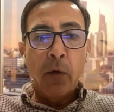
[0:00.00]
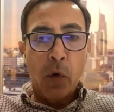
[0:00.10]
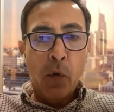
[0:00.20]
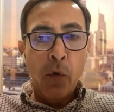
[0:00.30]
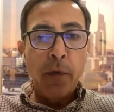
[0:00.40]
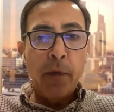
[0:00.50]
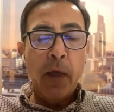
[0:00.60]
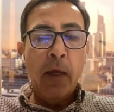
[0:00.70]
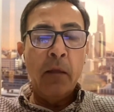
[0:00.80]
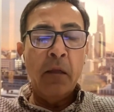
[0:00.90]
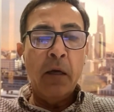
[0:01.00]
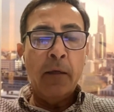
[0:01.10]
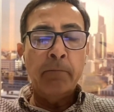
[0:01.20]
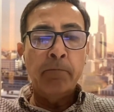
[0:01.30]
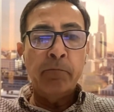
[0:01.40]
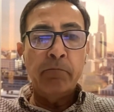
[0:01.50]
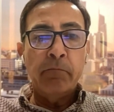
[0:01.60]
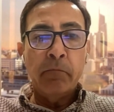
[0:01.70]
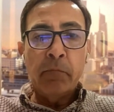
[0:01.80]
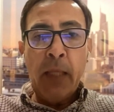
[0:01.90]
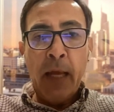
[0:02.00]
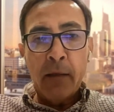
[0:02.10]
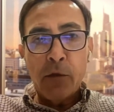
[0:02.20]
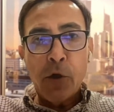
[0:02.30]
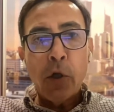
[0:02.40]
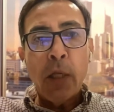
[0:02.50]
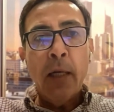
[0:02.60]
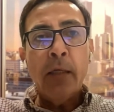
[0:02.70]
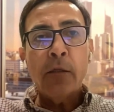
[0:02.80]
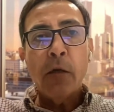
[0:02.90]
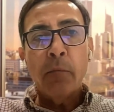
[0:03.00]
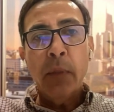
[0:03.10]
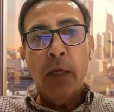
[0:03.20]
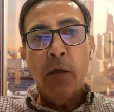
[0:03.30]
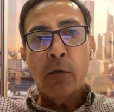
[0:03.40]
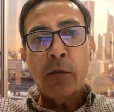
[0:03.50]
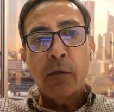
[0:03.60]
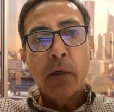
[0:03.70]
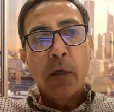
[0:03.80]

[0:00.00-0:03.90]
growth, and that certainly some deals